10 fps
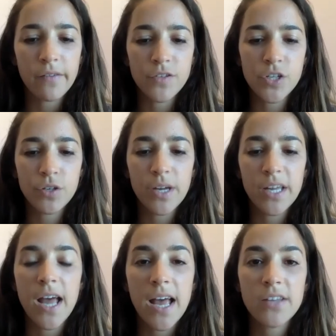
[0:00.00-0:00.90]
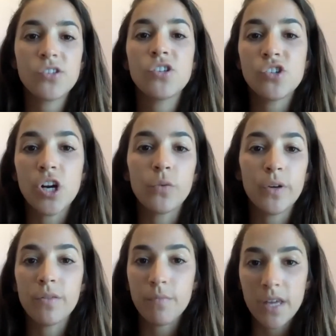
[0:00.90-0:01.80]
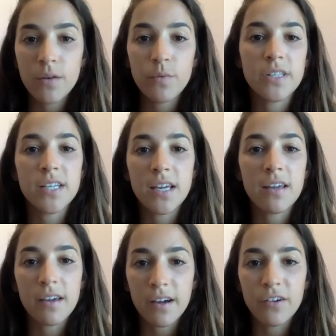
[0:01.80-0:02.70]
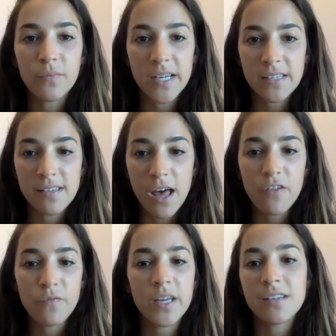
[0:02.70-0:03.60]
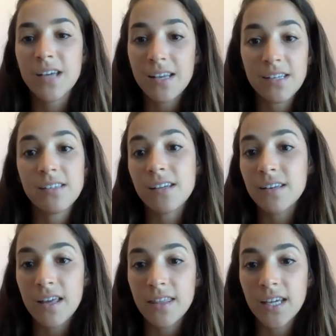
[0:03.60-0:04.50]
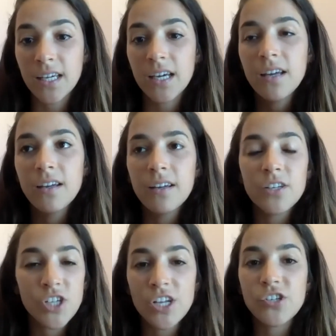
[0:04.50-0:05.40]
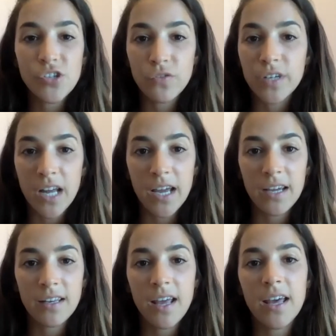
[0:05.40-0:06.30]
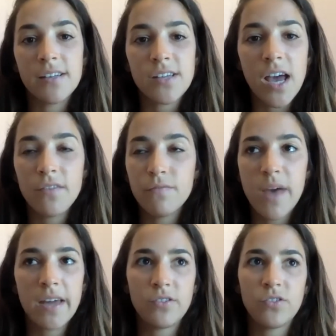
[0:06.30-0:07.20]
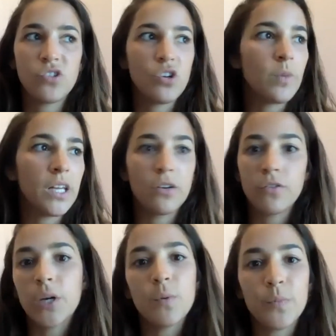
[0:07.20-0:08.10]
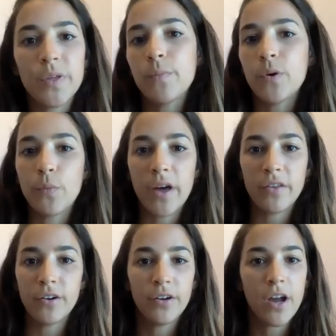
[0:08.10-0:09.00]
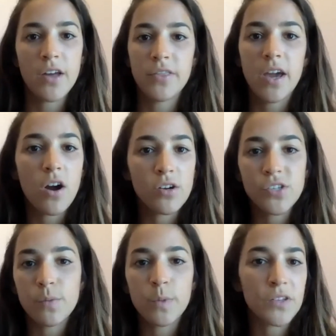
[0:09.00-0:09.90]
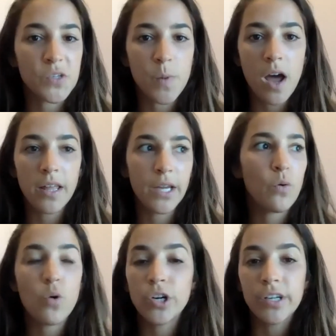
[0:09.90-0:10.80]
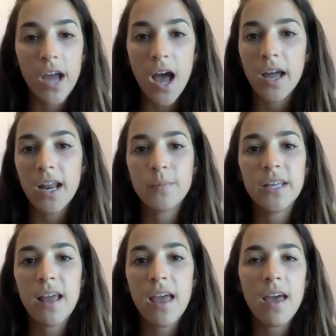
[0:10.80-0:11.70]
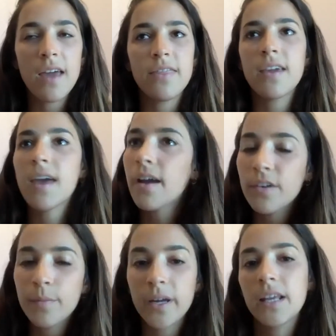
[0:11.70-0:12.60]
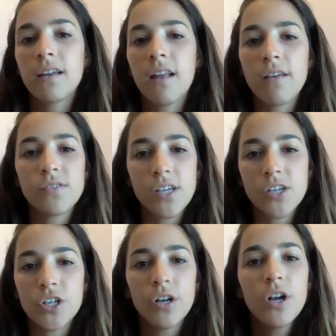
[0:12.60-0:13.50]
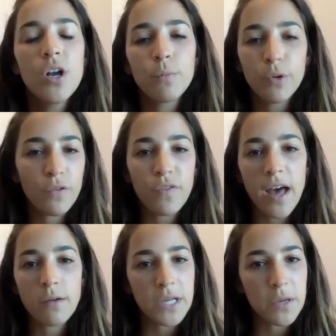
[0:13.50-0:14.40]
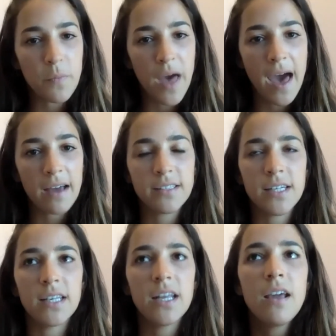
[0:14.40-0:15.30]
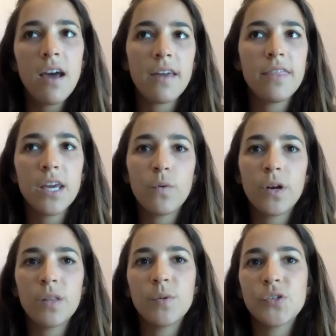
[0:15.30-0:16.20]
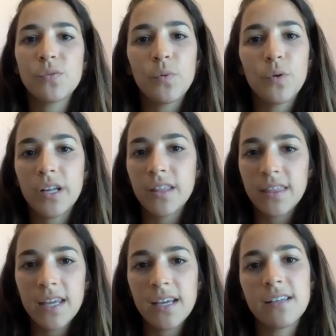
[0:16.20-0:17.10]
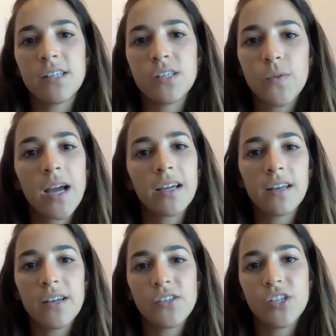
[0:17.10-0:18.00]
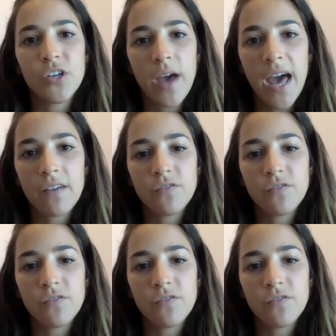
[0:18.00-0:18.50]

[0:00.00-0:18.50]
to, it has to start with me, with taking care of myself, because as I said, nothing changes overnight. And I've met so many incredible people, whether or not they are someone in the spotlight or not. I mean, I think everybody can have such a profound impact. And I think one of the most important things is recognizing you have